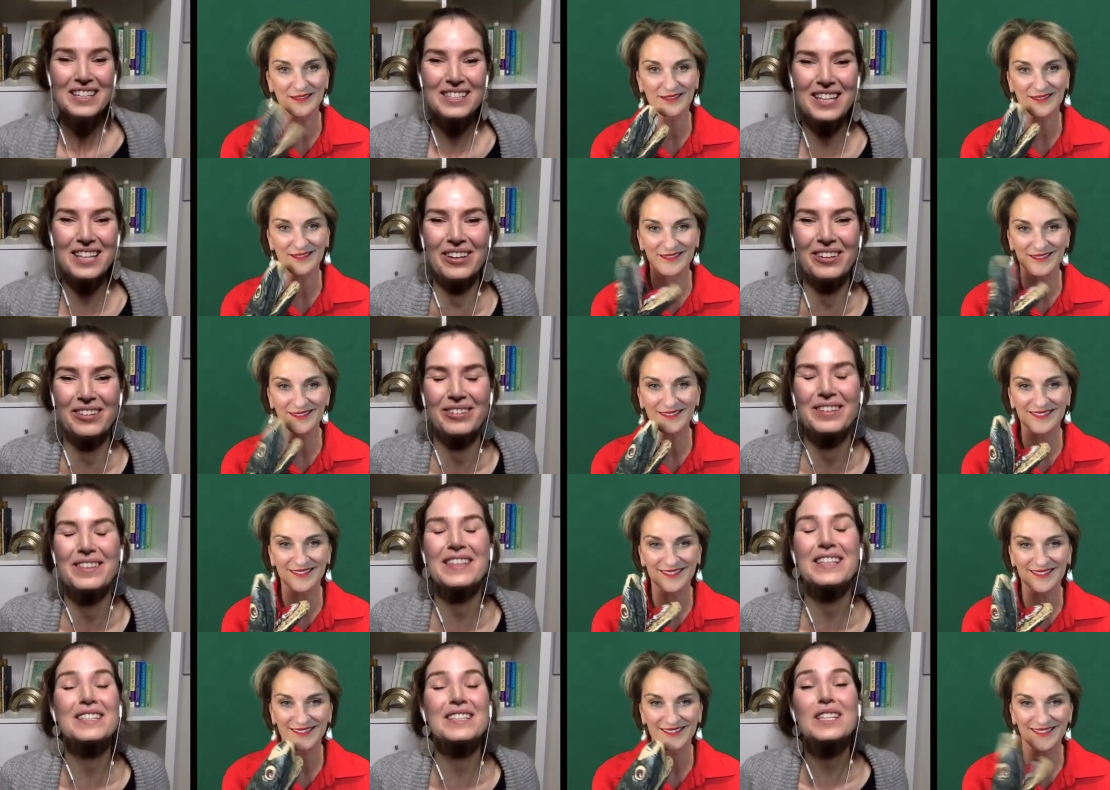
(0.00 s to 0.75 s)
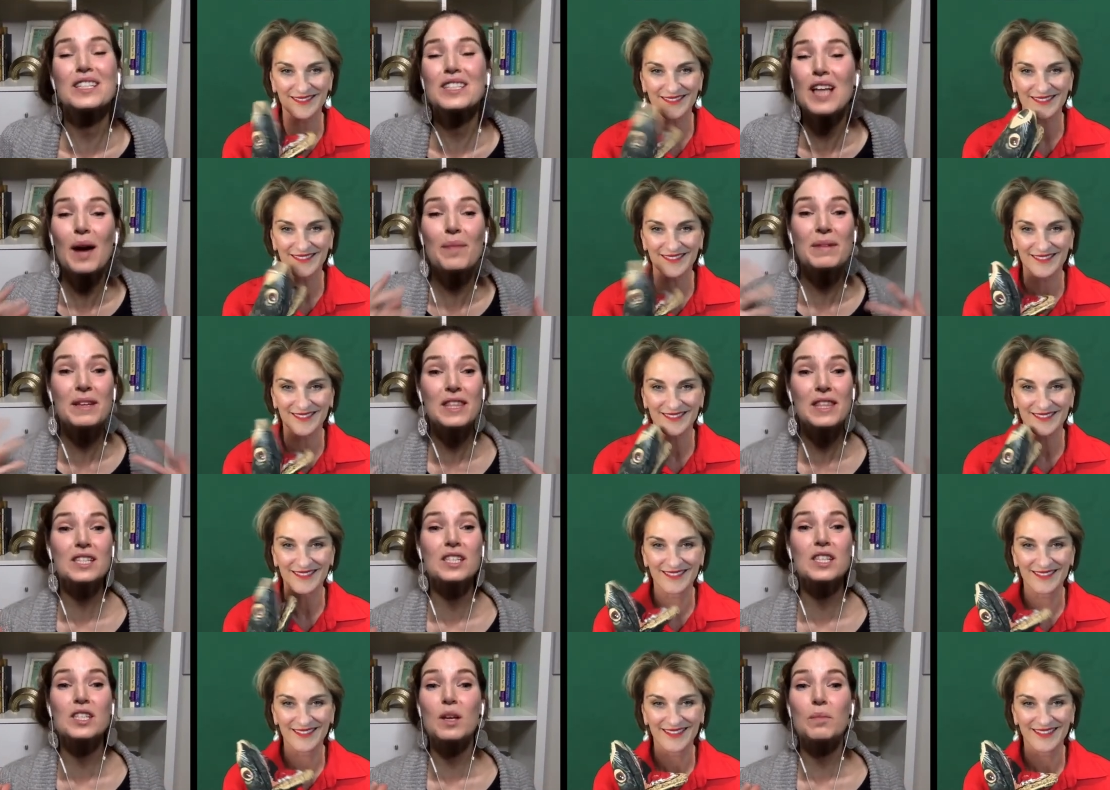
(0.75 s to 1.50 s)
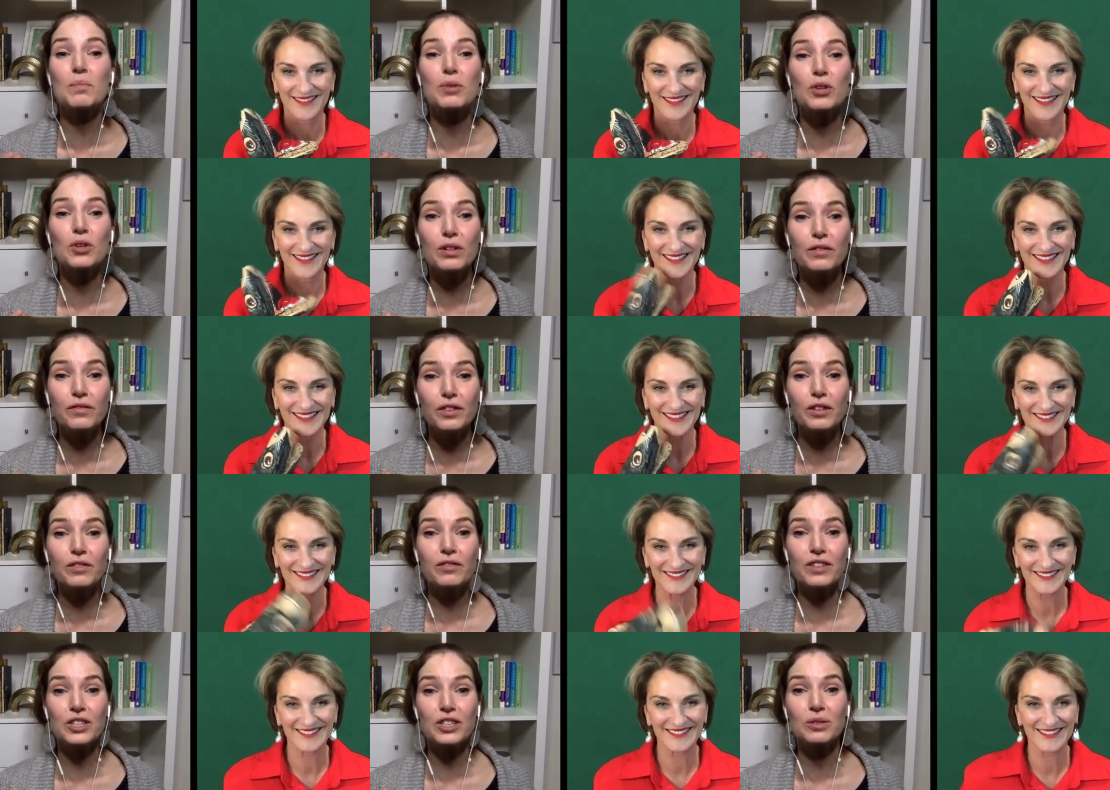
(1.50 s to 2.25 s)
Speaker 1: so this is, I mean, this is a beautiful
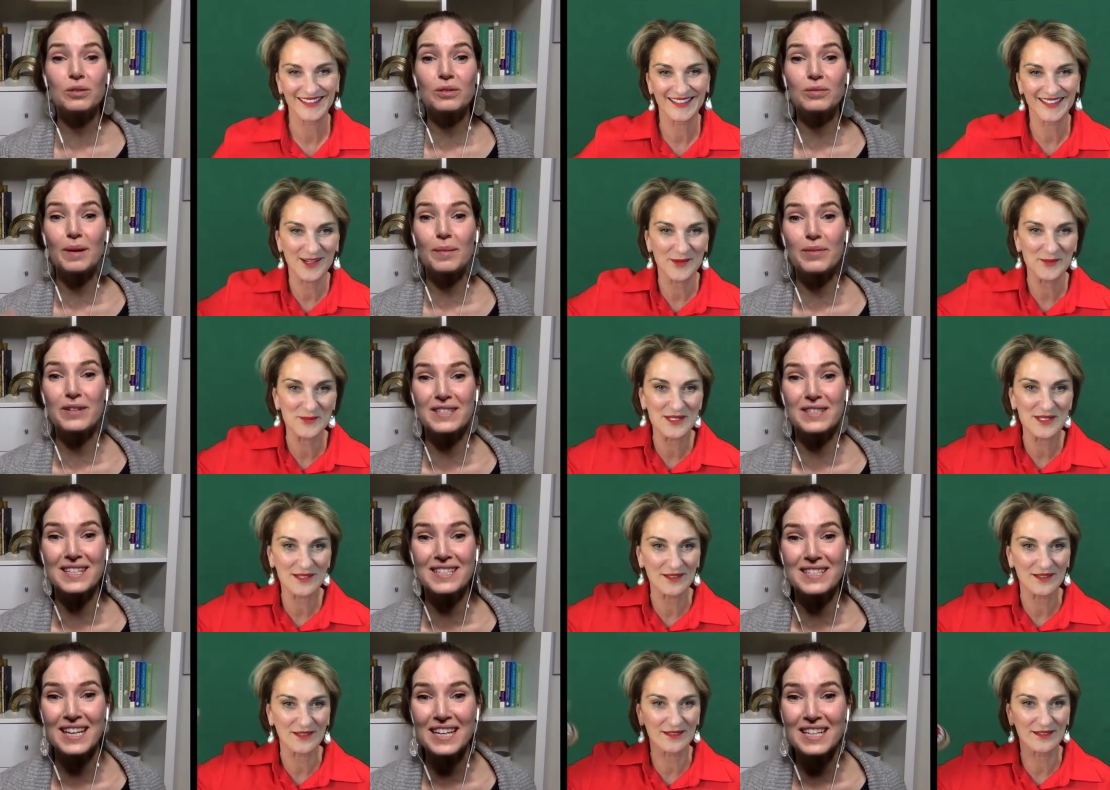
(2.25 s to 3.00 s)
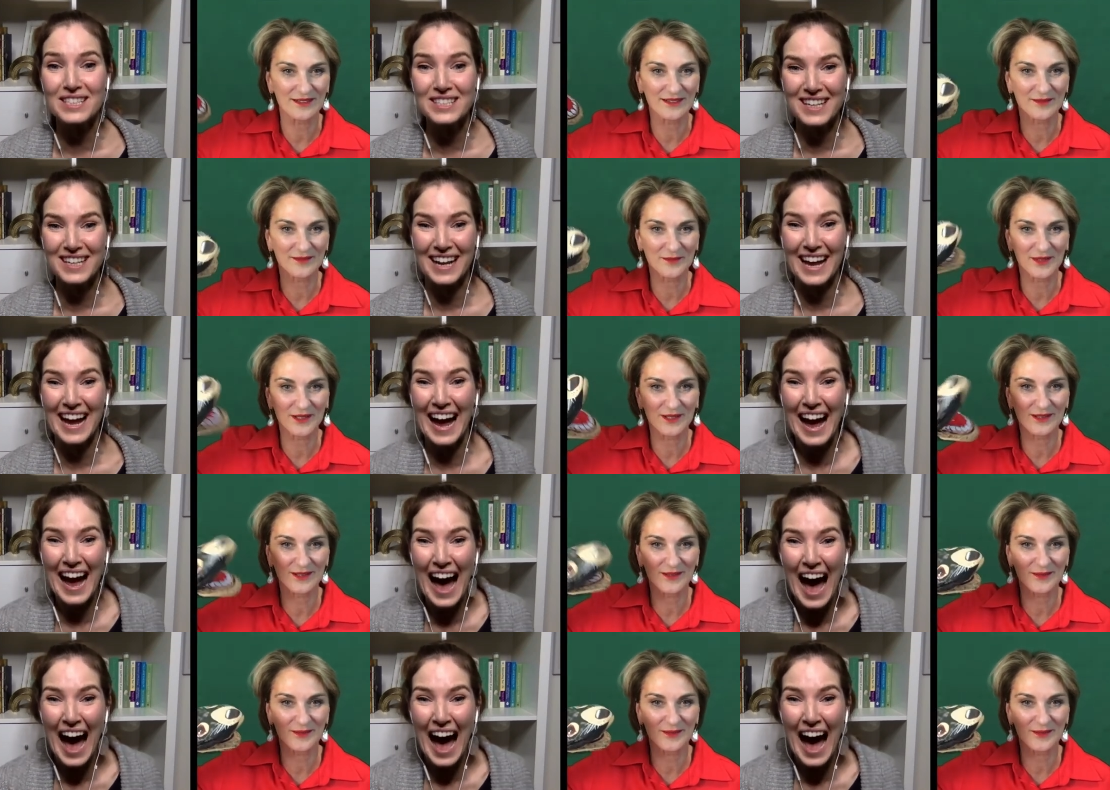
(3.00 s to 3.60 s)
visual representation.